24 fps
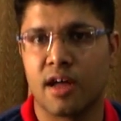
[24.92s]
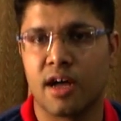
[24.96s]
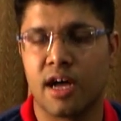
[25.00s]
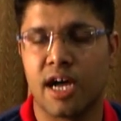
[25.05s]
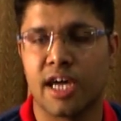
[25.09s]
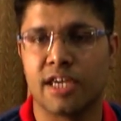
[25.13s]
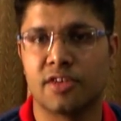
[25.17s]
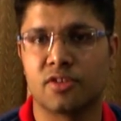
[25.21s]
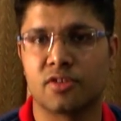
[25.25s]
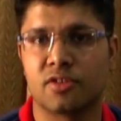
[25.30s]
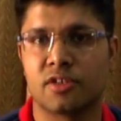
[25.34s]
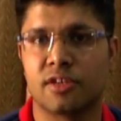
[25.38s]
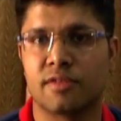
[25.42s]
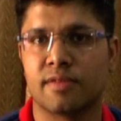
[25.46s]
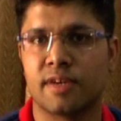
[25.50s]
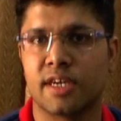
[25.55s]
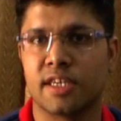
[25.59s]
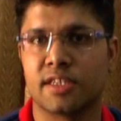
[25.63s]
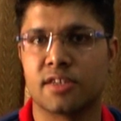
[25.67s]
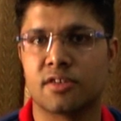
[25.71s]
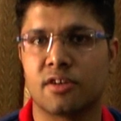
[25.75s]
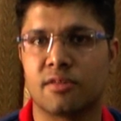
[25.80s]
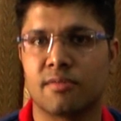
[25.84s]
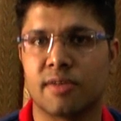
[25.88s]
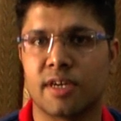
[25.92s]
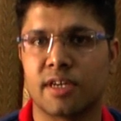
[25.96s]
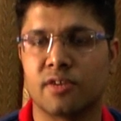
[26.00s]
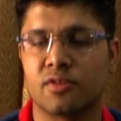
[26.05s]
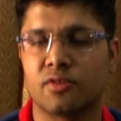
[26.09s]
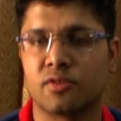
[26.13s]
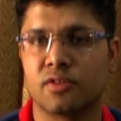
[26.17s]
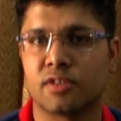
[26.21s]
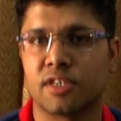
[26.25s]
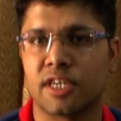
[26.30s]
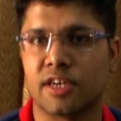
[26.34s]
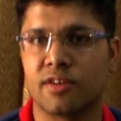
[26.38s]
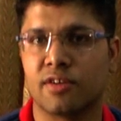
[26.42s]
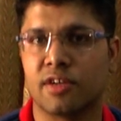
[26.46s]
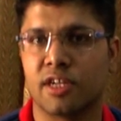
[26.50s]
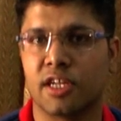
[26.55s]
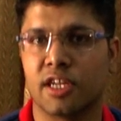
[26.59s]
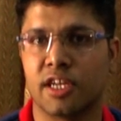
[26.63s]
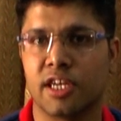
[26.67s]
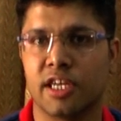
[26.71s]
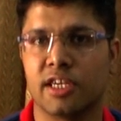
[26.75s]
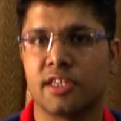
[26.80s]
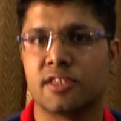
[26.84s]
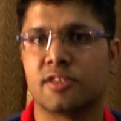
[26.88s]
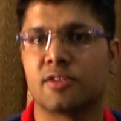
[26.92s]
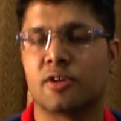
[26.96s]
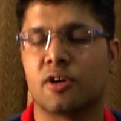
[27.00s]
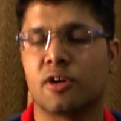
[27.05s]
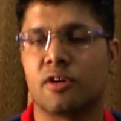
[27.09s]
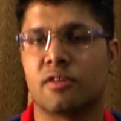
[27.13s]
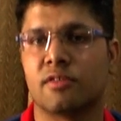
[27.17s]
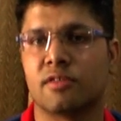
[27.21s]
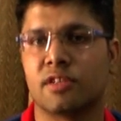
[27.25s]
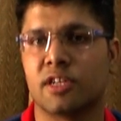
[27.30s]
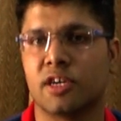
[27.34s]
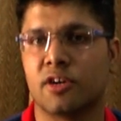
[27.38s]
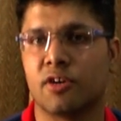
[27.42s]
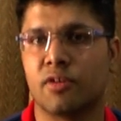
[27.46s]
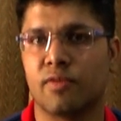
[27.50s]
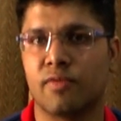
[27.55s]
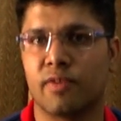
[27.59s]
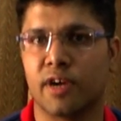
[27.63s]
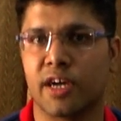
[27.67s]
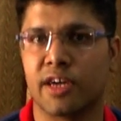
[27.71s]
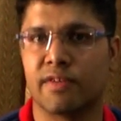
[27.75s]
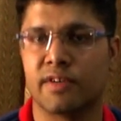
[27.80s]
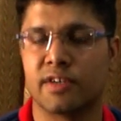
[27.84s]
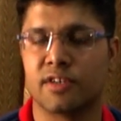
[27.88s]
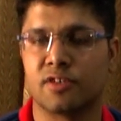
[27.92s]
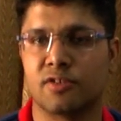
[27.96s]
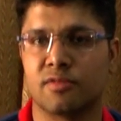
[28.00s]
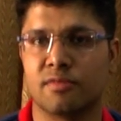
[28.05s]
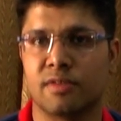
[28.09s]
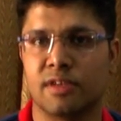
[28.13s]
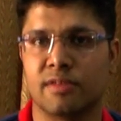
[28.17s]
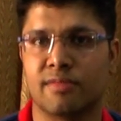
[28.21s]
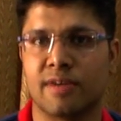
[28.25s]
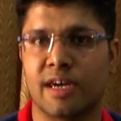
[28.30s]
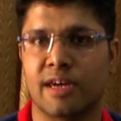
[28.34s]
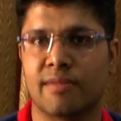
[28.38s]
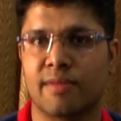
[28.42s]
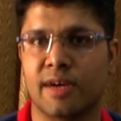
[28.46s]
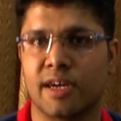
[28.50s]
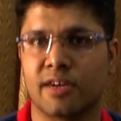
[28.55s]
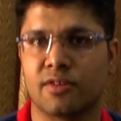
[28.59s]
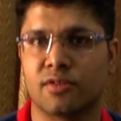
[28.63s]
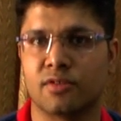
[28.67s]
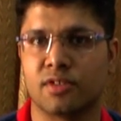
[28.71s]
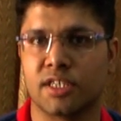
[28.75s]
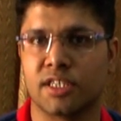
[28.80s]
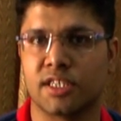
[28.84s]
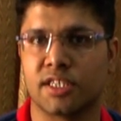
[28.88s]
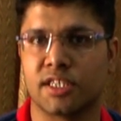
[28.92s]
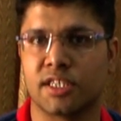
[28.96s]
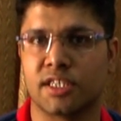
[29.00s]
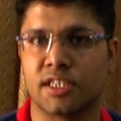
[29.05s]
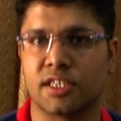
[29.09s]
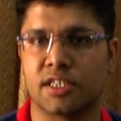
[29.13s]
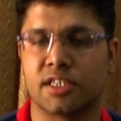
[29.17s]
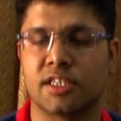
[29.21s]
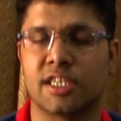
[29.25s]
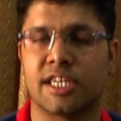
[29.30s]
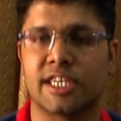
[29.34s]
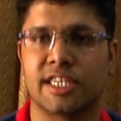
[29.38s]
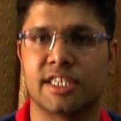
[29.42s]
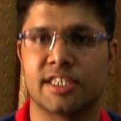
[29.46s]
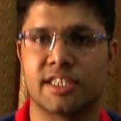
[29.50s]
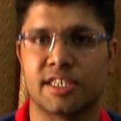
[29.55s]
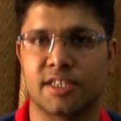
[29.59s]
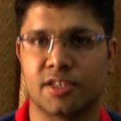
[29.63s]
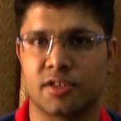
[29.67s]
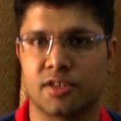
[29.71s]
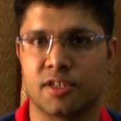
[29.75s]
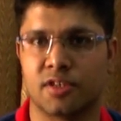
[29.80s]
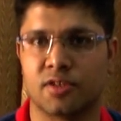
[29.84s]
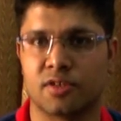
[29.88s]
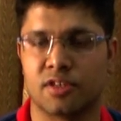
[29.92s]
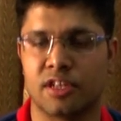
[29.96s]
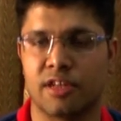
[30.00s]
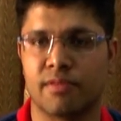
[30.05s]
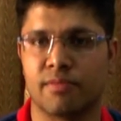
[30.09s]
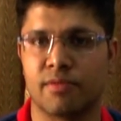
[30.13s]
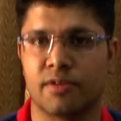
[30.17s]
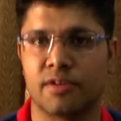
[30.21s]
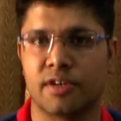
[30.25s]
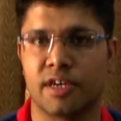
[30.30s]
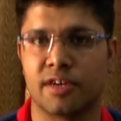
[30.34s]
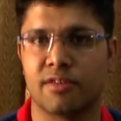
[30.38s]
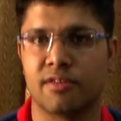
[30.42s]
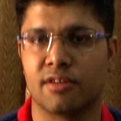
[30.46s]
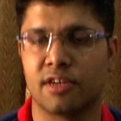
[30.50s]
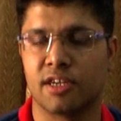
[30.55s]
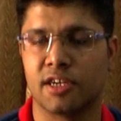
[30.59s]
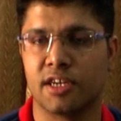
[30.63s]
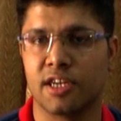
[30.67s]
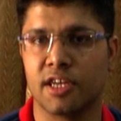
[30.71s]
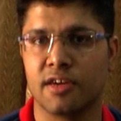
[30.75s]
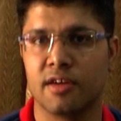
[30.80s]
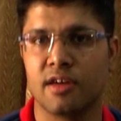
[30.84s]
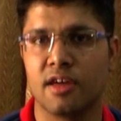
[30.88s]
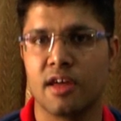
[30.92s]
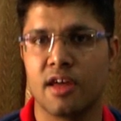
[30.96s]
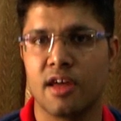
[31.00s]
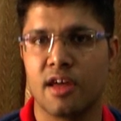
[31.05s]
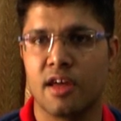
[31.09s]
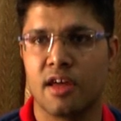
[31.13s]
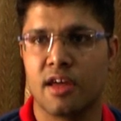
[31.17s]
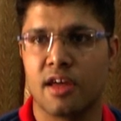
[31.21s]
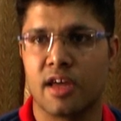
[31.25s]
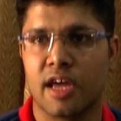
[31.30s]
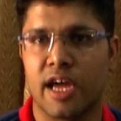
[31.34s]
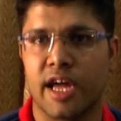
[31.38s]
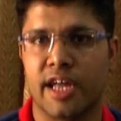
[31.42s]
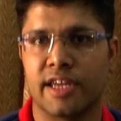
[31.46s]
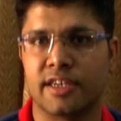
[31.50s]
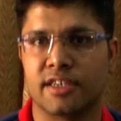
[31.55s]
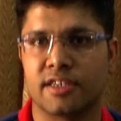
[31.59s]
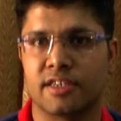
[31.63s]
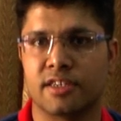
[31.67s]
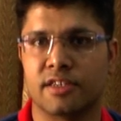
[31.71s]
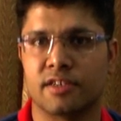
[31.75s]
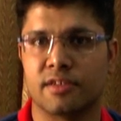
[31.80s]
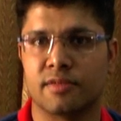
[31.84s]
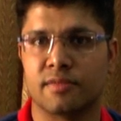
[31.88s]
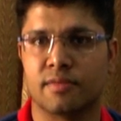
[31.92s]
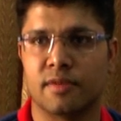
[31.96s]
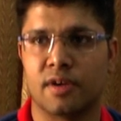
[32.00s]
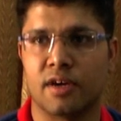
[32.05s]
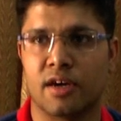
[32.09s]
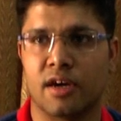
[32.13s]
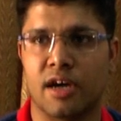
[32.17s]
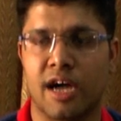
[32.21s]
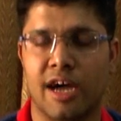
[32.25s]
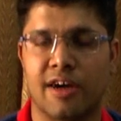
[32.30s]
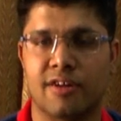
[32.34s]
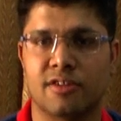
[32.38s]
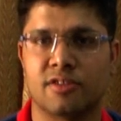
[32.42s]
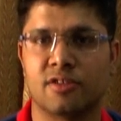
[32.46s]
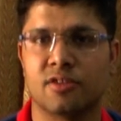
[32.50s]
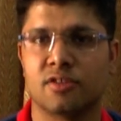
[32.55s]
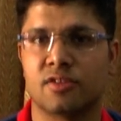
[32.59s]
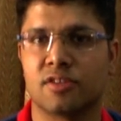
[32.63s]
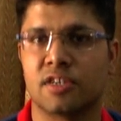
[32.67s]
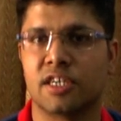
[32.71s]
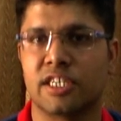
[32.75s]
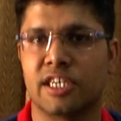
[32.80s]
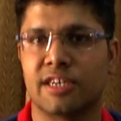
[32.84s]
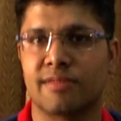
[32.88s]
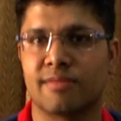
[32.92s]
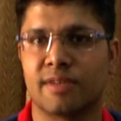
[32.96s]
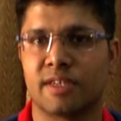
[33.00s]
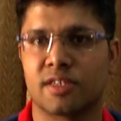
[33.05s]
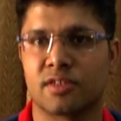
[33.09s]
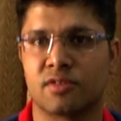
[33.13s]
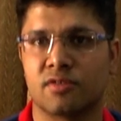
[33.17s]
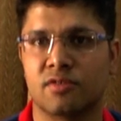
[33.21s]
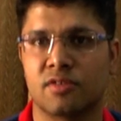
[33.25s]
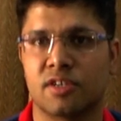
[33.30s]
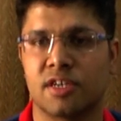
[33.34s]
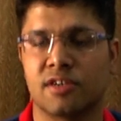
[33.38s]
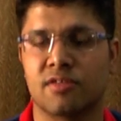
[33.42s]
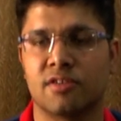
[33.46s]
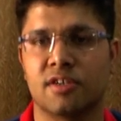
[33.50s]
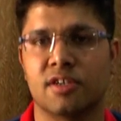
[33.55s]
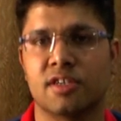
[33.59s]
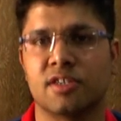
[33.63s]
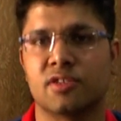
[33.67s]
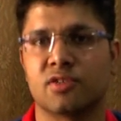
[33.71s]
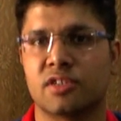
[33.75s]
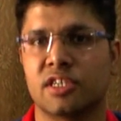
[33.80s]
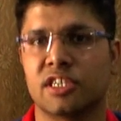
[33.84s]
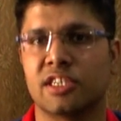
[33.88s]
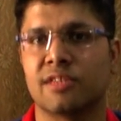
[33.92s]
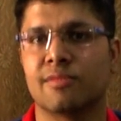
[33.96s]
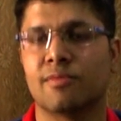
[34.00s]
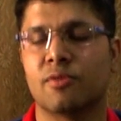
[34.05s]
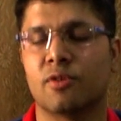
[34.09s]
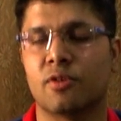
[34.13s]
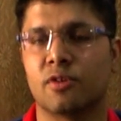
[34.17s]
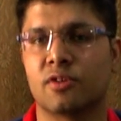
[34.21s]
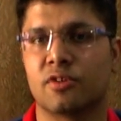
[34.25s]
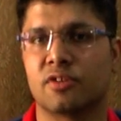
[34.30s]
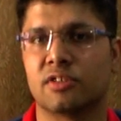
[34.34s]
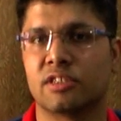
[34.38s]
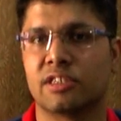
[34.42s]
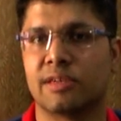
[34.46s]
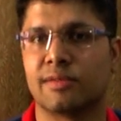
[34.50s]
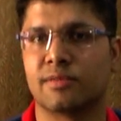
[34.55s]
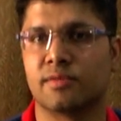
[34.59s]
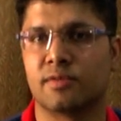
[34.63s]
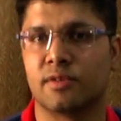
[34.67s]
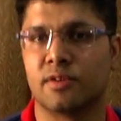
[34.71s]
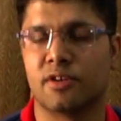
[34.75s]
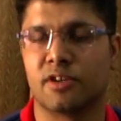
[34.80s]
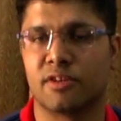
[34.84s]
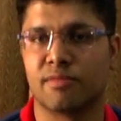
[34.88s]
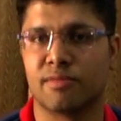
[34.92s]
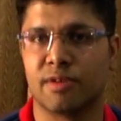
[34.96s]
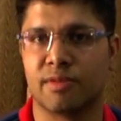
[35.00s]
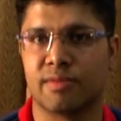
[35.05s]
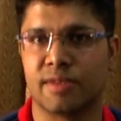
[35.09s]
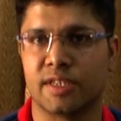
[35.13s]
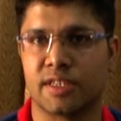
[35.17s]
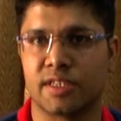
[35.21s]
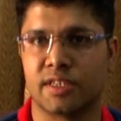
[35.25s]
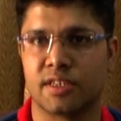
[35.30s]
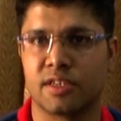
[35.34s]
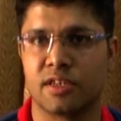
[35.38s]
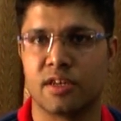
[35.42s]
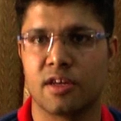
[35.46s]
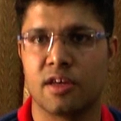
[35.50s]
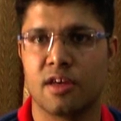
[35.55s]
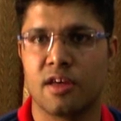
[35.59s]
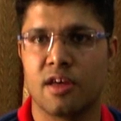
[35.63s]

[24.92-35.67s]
I used to revise all my notes regularly, solve the homework given to me by my coaching center, that is Resonance Udaipur, regularly. And I also used to attend my school regularly so that the board concepts would not be missed.